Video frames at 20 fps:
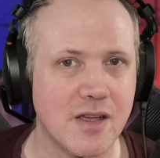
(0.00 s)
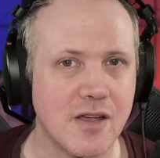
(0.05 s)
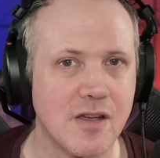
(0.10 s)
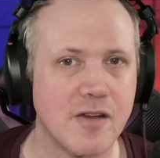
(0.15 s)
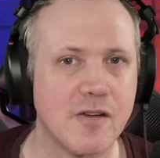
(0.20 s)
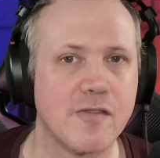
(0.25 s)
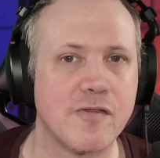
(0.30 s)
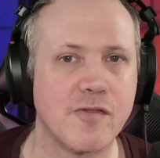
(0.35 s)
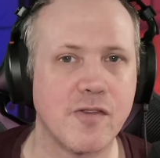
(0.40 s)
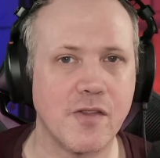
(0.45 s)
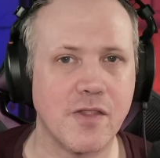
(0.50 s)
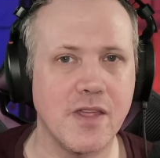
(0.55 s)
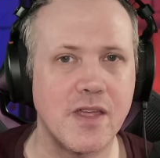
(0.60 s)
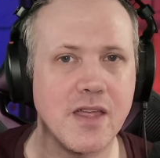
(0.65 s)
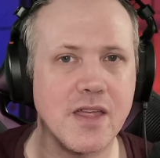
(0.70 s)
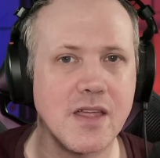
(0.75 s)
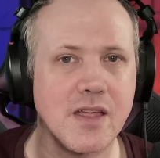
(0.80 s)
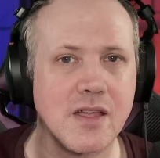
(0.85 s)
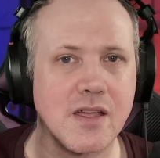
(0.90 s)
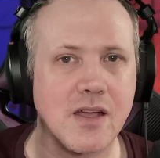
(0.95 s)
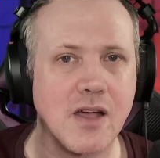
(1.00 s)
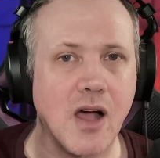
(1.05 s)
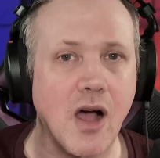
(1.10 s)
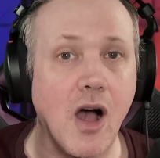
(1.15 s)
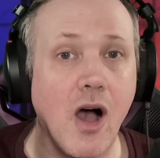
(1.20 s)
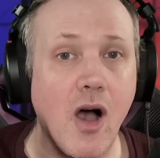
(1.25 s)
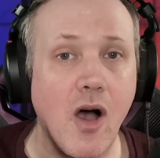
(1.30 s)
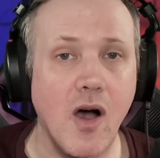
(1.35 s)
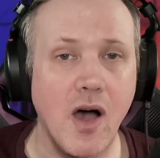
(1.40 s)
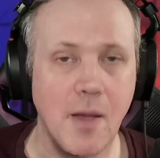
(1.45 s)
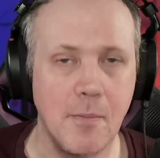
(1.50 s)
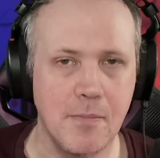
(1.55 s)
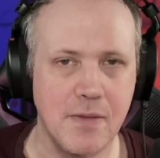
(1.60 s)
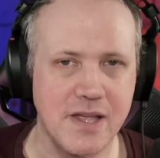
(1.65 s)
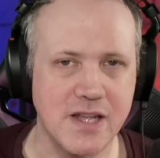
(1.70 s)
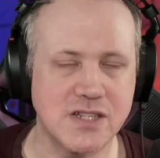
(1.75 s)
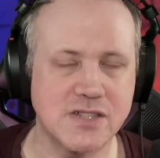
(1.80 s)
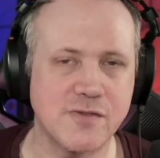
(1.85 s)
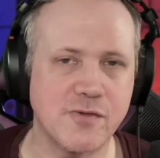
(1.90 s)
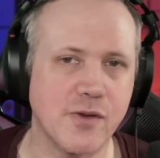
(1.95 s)
for the high
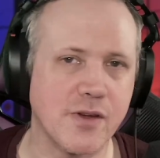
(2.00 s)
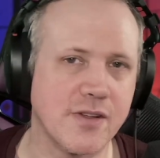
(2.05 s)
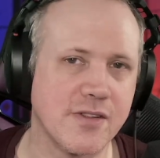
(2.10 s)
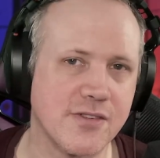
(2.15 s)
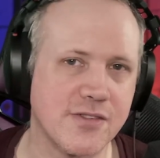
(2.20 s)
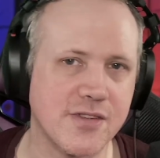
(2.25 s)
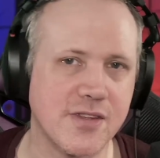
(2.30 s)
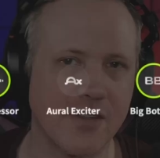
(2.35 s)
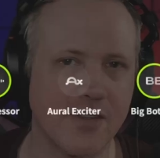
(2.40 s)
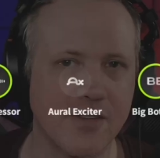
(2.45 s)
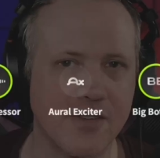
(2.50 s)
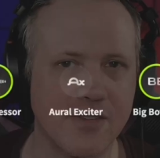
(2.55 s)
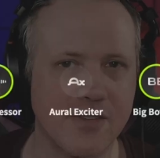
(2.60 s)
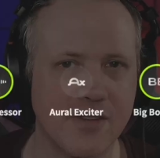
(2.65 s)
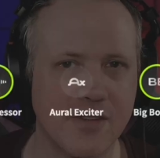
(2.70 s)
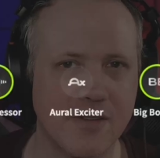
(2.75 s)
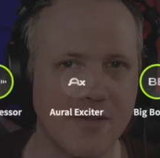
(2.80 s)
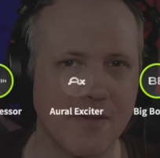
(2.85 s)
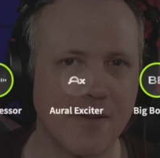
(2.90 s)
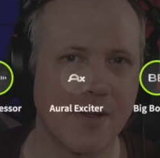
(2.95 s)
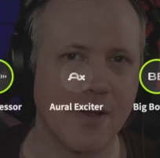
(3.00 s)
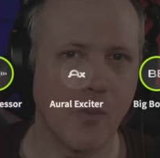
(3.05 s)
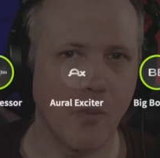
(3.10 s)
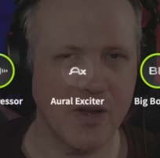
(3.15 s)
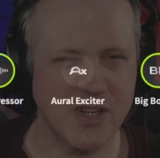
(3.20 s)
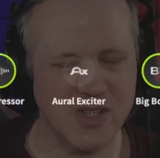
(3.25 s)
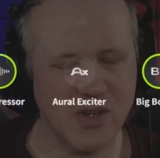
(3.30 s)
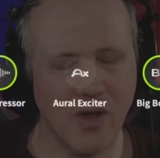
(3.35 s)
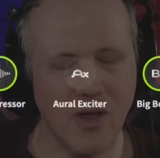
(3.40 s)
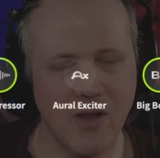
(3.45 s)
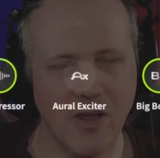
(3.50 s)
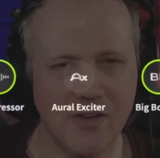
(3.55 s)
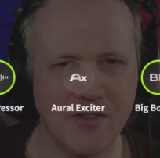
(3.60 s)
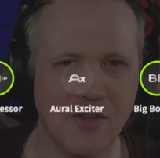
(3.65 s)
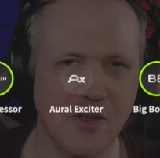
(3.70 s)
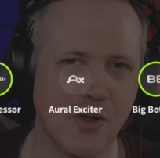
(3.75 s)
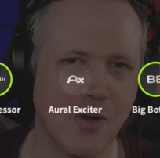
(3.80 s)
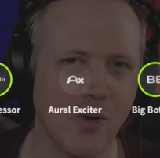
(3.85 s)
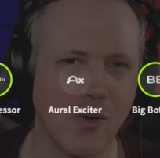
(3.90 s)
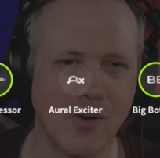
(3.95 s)
pitch frequencies, which I like
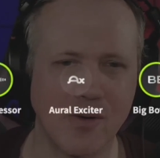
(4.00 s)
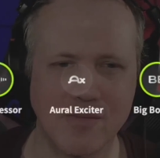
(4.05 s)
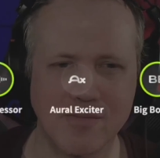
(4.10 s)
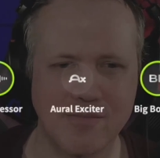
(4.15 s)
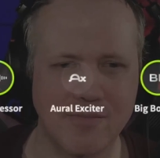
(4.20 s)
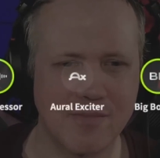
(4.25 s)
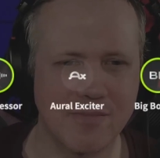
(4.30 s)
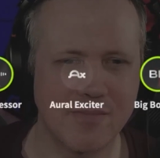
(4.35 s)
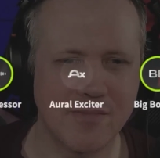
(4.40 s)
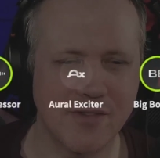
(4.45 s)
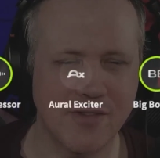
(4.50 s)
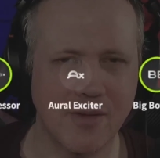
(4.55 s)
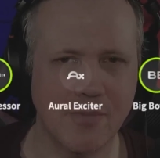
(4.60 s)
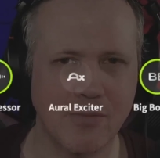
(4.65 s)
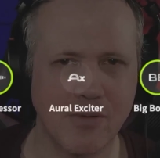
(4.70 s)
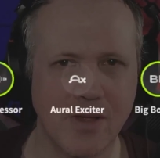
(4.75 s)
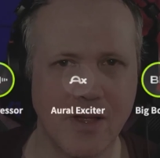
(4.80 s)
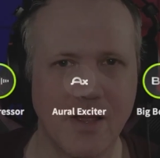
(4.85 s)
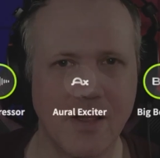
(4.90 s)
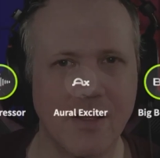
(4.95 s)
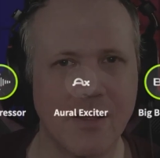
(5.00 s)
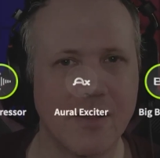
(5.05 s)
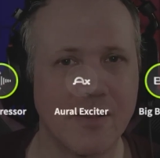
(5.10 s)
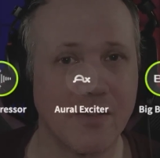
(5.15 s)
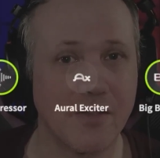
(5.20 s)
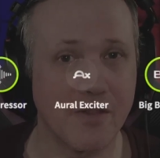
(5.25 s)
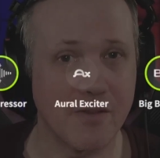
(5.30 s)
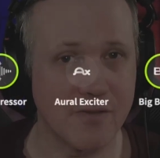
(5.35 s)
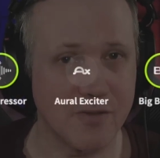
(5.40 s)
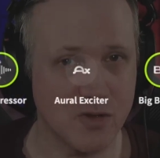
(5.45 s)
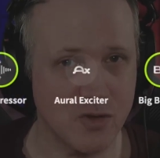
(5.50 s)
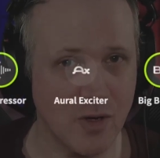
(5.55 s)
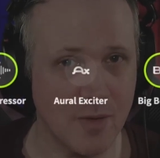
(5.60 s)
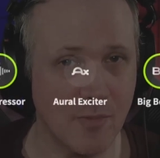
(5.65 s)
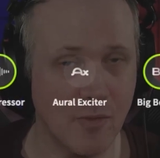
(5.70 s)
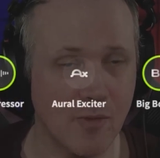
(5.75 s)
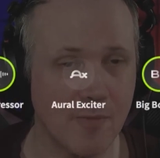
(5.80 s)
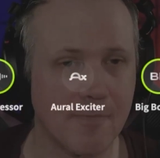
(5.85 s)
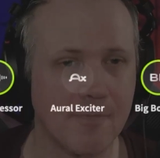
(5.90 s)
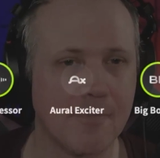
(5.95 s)
to call simply
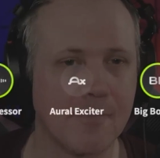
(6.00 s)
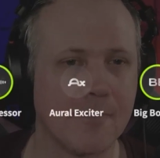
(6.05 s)
treble.